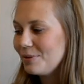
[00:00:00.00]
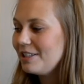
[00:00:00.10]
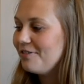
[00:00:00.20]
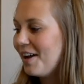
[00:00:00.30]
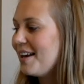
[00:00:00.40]

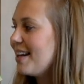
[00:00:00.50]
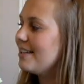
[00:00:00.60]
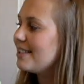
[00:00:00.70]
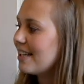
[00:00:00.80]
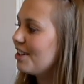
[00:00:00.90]
really fun and
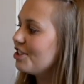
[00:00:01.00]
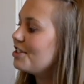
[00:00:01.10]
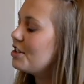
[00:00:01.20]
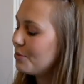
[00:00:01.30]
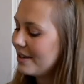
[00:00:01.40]

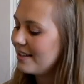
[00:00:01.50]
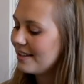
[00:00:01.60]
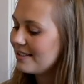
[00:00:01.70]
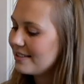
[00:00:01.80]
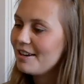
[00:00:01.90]
nostalgic to read
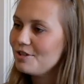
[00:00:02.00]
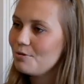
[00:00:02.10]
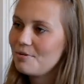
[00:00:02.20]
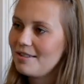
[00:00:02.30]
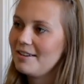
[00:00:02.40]
this. I
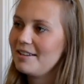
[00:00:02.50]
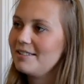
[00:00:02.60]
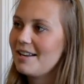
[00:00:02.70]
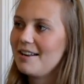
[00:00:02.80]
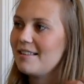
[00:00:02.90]
don't think
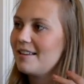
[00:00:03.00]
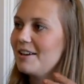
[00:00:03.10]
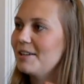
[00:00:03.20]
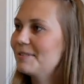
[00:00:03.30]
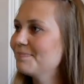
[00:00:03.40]
it's
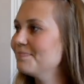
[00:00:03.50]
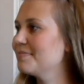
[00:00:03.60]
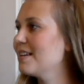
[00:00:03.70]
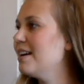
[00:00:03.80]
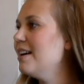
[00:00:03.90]
anything
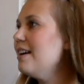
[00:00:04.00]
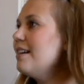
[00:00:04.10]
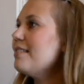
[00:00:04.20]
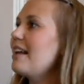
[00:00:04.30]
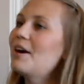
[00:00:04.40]

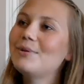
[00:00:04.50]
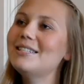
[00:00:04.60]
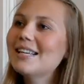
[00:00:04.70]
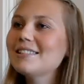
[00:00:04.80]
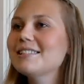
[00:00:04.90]
that I would
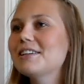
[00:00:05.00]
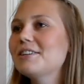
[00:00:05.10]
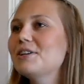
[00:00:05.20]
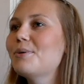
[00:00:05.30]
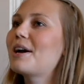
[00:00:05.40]

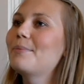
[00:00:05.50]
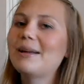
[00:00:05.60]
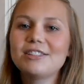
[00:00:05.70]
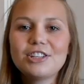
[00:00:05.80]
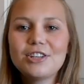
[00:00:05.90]
necessarily
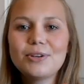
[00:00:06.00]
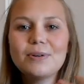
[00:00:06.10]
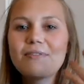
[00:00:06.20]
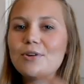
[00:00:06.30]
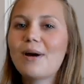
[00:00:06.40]
recommend to you
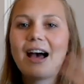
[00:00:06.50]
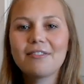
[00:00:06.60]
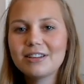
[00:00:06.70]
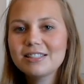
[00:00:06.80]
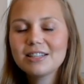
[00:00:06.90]
if you
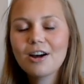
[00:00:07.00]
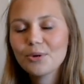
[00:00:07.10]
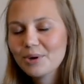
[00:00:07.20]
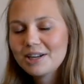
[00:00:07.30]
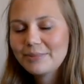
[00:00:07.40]
haven't
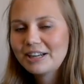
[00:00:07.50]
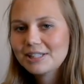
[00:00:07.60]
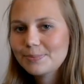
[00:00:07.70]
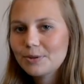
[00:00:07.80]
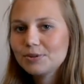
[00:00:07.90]
already been
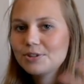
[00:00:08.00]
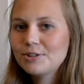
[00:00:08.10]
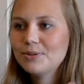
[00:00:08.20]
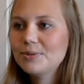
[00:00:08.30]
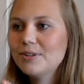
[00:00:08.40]
exposed
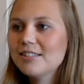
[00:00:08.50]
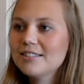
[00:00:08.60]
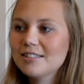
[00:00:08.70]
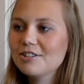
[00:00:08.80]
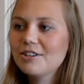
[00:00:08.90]
to the
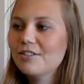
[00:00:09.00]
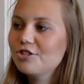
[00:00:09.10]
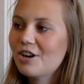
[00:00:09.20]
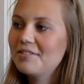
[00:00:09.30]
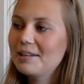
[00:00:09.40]
Sisterhood of the
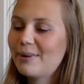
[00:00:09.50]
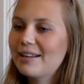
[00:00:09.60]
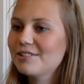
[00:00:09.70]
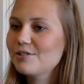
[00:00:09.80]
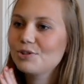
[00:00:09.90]
Traveling
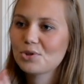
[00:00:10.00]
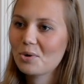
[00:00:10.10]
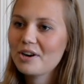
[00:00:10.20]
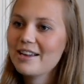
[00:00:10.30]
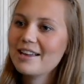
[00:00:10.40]
Pants
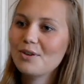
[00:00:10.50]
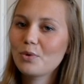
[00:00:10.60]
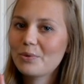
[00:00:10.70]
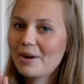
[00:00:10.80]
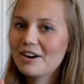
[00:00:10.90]
story in
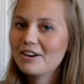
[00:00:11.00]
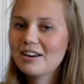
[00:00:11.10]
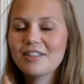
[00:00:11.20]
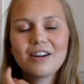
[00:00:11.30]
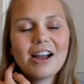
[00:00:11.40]
one way or
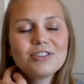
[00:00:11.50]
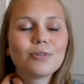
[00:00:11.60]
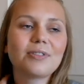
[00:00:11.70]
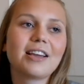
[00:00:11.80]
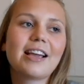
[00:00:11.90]
another. I
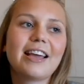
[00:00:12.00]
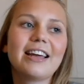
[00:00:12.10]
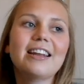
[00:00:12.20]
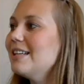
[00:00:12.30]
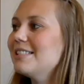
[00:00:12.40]
don't think
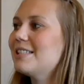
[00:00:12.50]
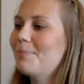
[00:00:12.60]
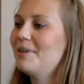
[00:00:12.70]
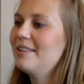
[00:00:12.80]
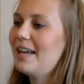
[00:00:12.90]
it is
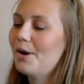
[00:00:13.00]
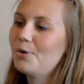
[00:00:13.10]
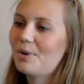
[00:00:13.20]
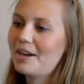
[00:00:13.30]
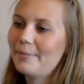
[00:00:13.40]
something that I
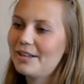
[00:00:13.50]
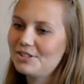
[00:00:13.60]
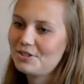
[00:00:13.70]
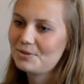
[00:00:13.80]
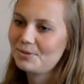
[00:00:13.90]
would
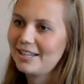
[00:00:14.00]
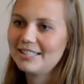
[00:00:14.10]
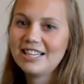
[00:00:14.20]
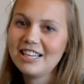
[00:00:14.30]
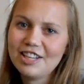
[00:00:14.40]
recommend to
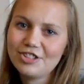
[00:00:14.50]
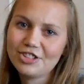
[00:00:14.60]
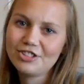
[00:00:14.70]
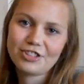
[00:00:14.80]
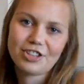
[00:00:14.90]
like
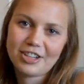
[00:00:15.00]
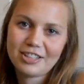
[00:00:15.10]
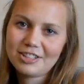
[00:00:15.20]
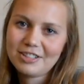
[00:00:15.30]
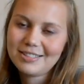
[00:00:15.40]
teenagers or young
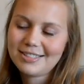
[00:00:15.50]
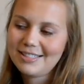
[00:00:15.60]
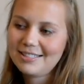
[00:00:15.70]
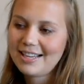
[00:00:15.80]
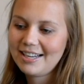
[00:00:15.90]
adults
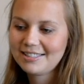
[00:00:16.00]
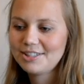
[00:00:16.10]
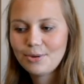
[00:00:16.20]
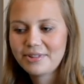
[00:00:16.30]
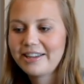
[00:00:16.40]
these days. I
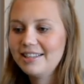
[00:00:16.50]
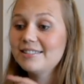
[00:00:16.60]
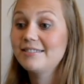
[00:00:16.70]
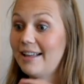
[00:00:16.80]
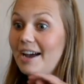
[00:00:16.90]
don't think
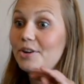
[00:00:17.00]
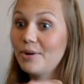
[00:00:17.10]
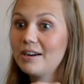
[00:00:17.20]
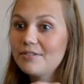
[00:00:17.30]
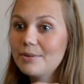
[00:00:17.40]
it's that
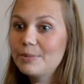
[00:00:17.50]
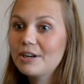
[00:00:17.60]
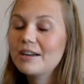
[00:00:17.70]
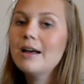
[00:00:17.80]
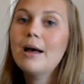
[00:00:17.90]
great of a
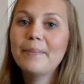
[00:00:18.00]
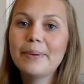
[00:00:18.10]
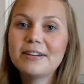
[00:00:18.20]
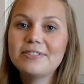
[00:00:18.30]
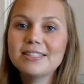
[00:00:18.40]
book,
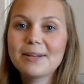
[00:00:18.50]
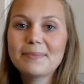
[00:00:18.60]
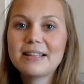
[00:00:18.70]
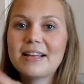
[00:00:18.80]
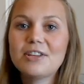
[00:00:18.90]
but if it's
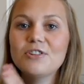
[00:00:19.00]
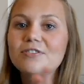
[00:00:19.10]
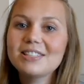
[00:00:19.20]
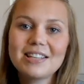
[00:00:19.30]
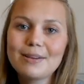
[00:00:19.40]
something that
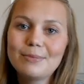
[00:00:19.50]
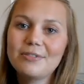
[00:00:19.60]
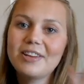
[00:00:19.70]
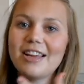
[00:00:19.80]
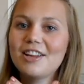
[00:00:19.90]
you've seen the
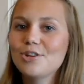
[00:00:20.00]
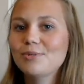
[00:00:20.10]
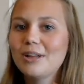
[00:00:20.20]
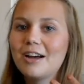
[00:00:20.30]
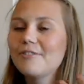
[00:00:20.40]
movie and
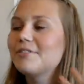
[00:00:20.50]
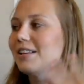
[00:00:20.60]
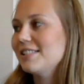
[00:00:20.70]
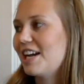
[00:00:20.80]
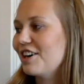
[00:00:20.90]
you love
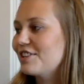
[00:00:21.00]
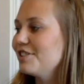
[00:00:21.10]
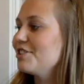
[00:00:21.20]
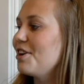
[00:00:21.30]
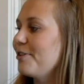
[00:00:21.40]
these
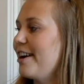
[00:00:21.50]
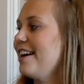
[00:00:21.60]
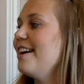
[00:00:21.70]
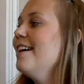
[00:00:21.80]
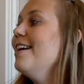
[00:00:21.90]
characters
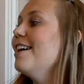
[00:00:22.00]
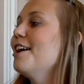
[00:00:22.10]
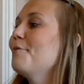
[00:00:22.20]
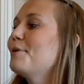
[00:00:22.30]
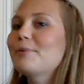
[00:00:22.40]
already,
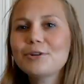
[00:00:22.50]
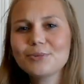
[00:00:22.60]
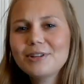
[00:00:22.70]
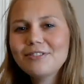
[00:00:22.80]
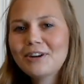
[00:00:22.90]
the book was
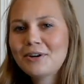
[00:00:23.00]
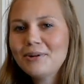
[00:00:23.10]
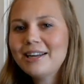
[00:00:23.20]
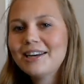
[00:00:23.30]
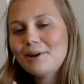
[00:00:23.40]
really fun to
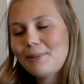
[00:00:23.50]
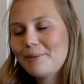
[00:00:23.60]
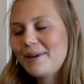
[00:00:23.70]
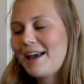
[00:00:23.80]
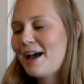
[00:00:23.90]
read and it made me